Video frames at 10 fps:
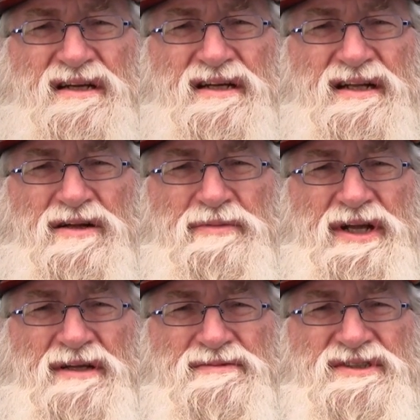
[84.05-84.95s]
and I'll
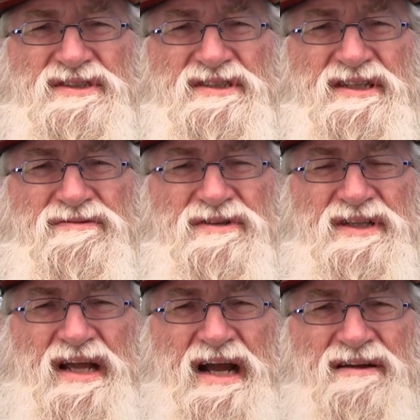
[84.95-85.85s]
be able to see
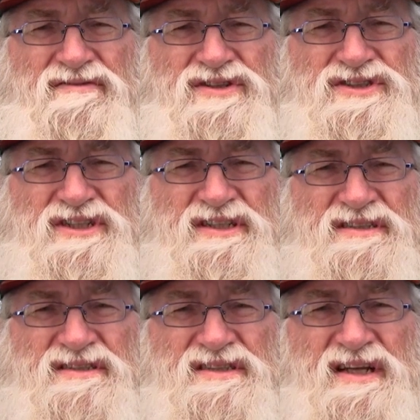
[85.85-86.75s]
what the average
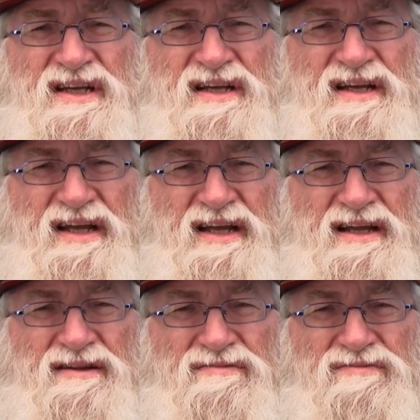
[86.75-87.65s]
is
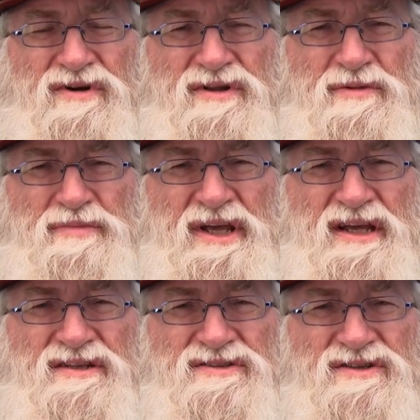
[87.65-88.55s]
and where the
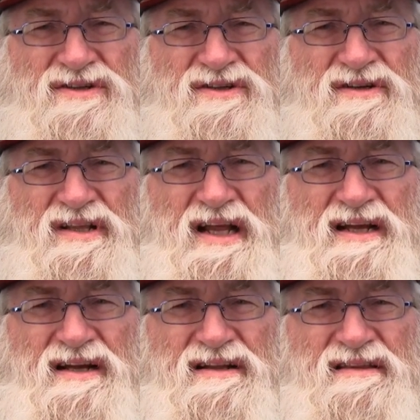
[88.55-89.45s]
peaks are and
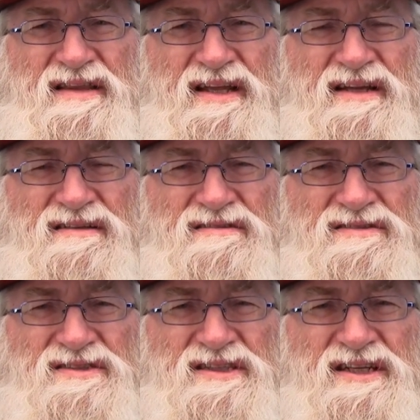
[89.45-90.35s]
that kind of thing
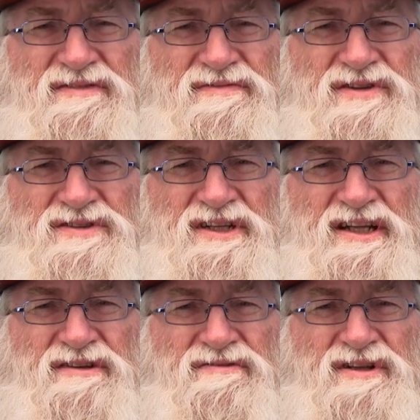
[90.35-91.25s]
and see if there's
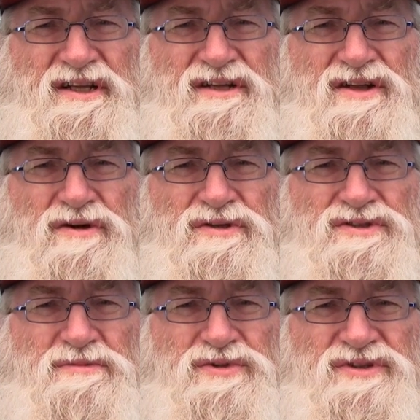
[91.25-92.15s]
any really
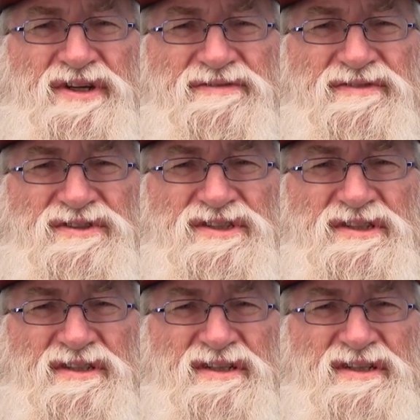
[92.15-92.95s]
noticeable difference.